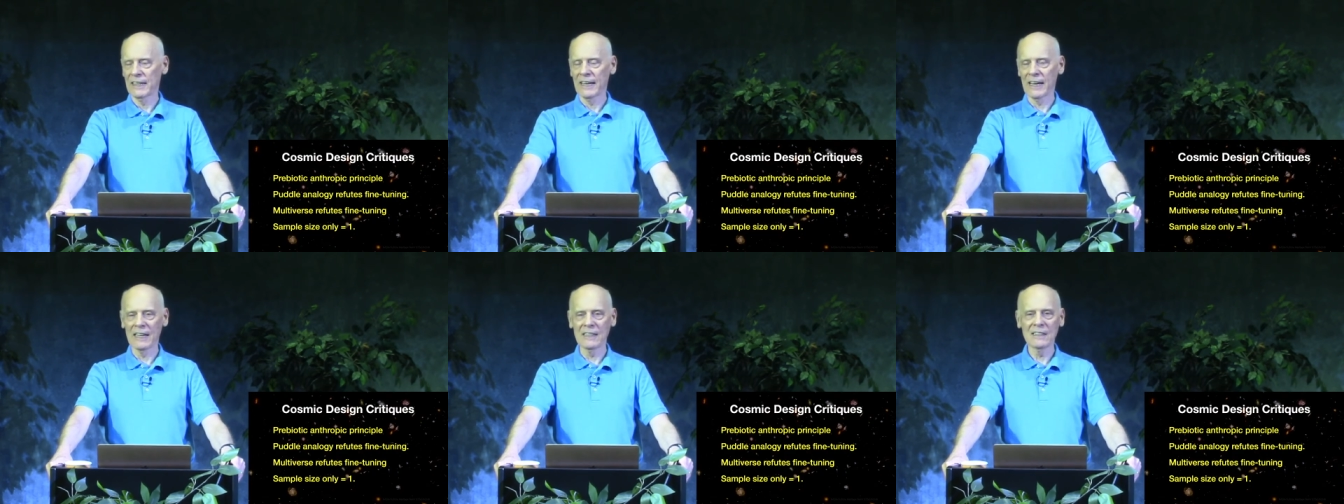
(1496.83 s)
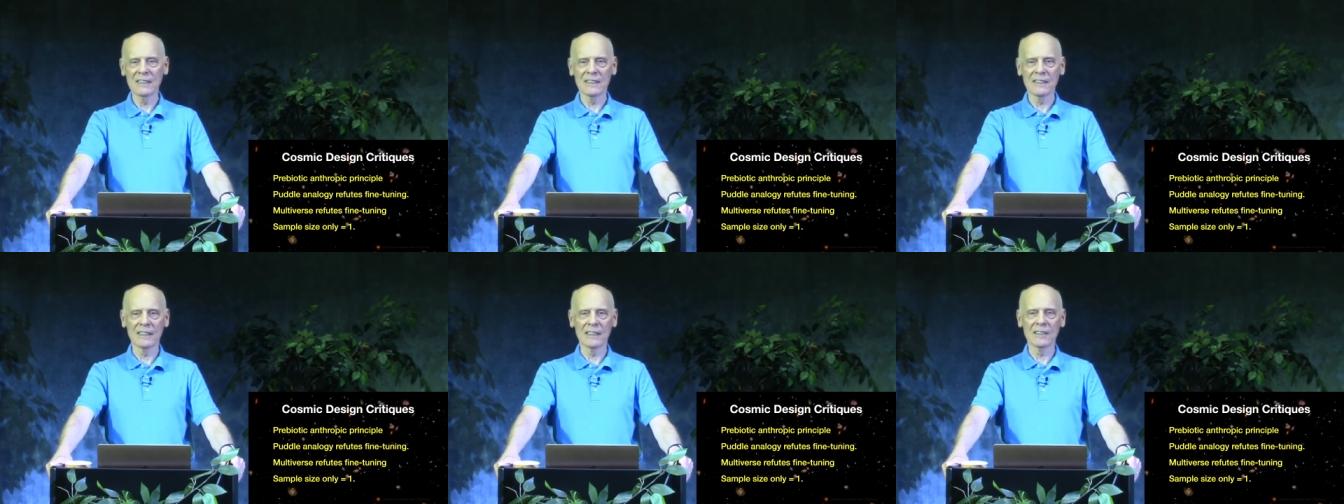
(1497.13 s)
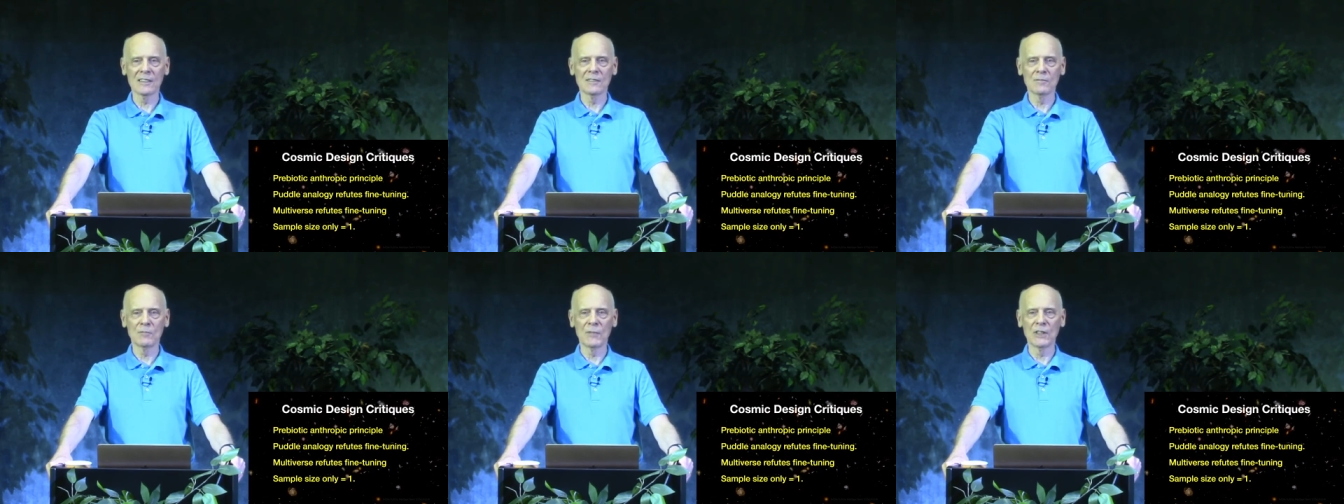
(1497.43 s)

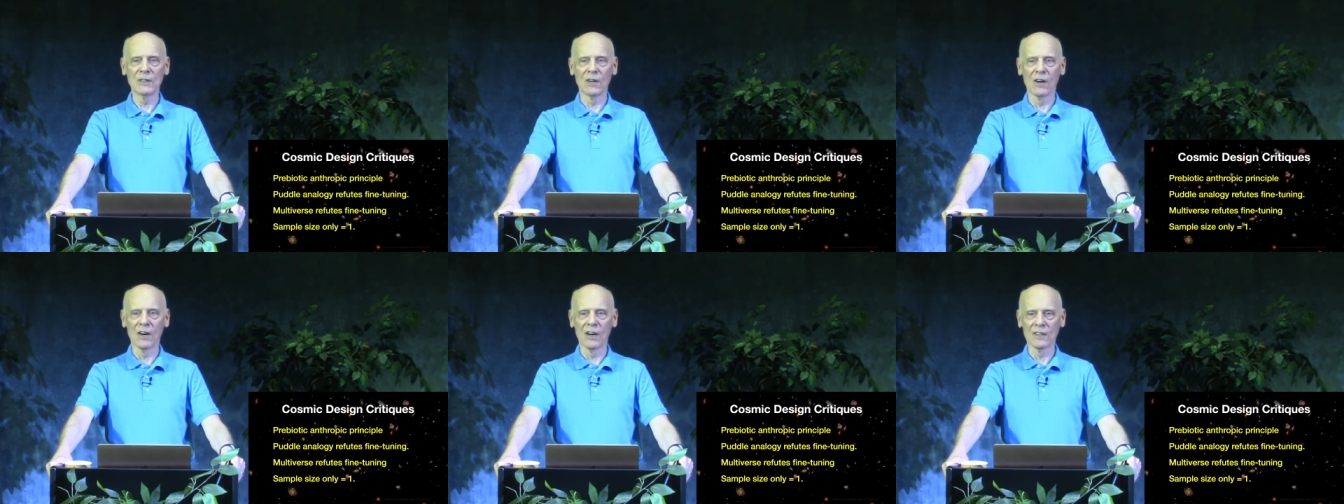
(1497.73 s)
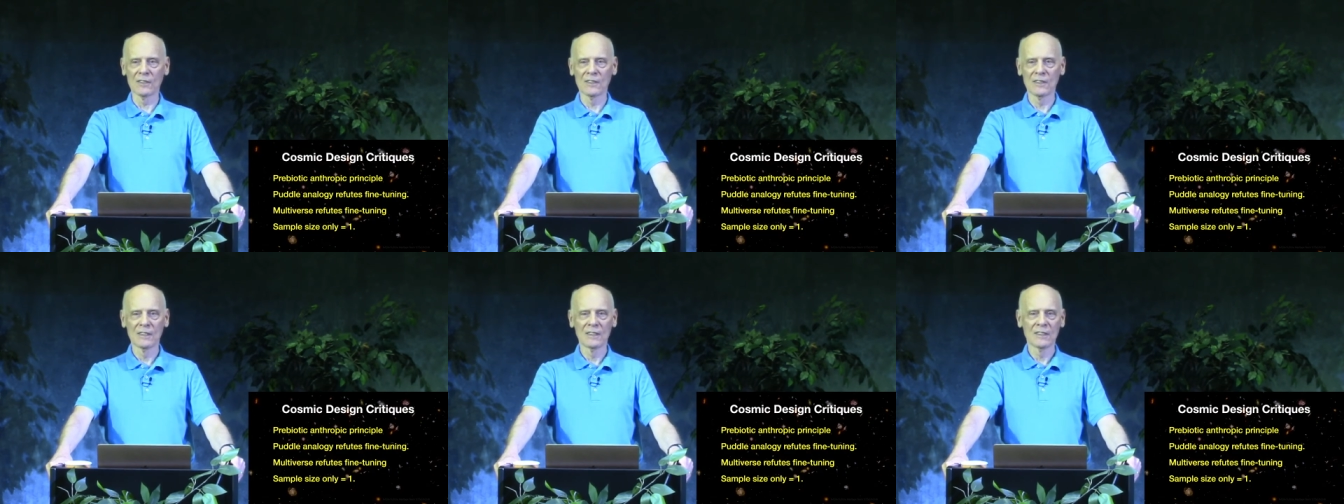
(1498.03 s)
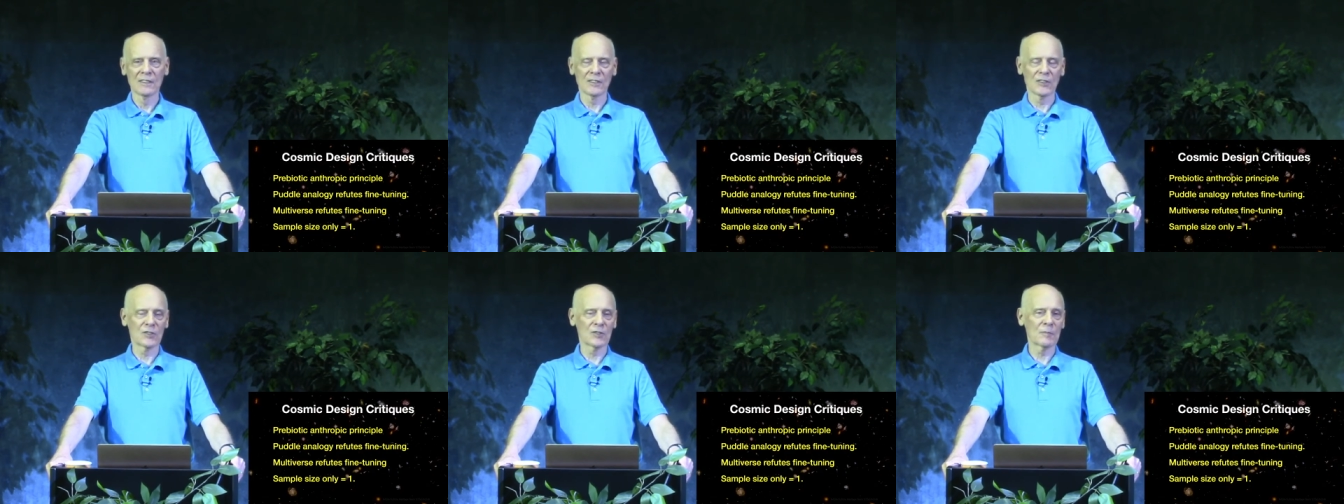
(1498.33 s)
anything beyond
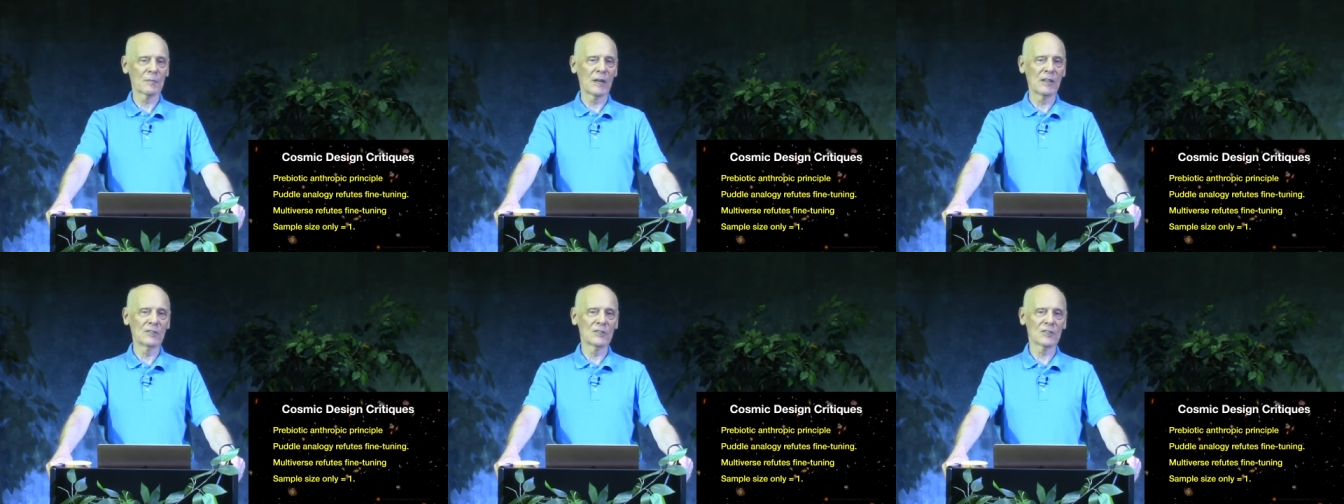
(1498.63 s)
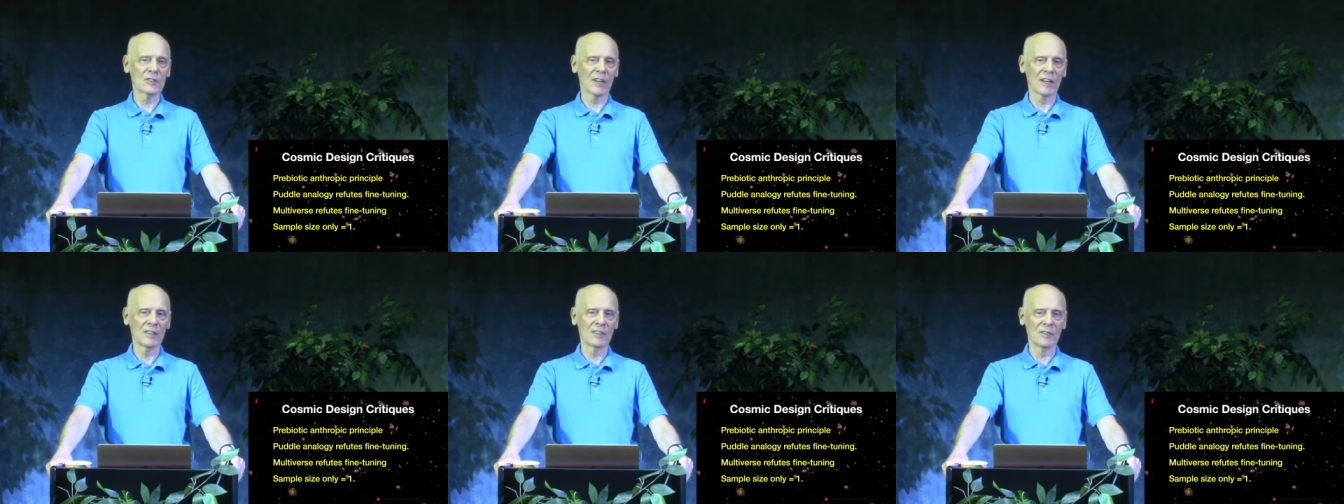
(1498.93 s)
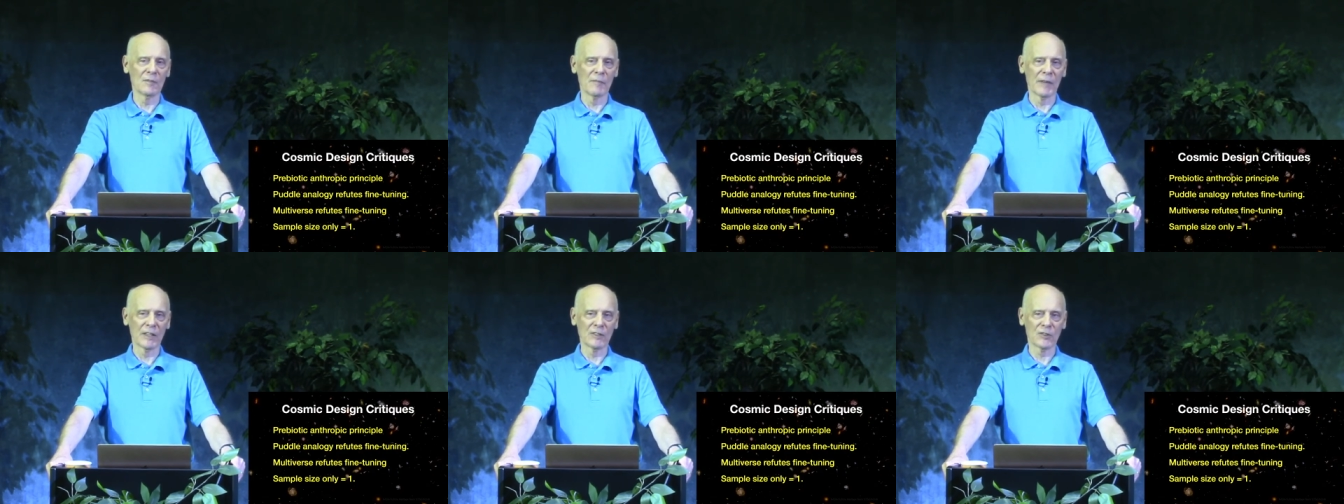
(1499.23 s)
the space time
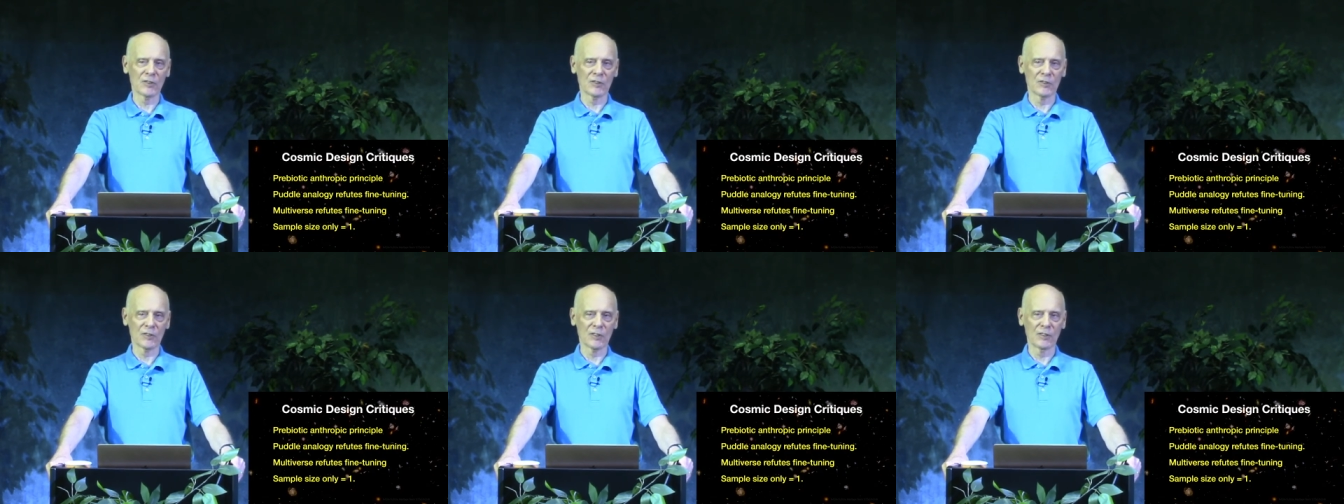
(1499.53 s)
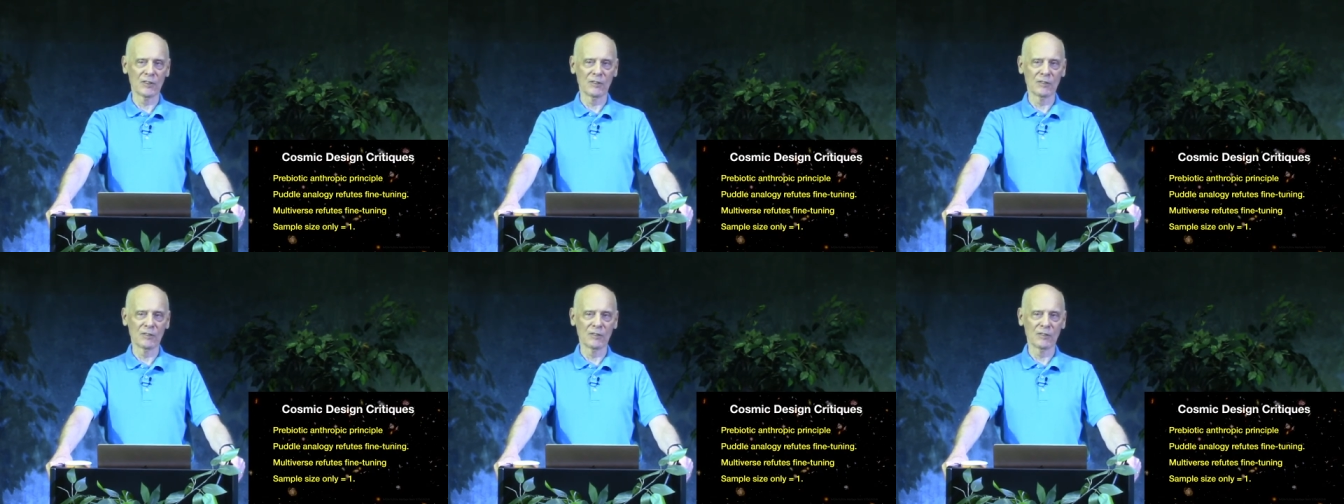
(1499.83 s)
dimensions of the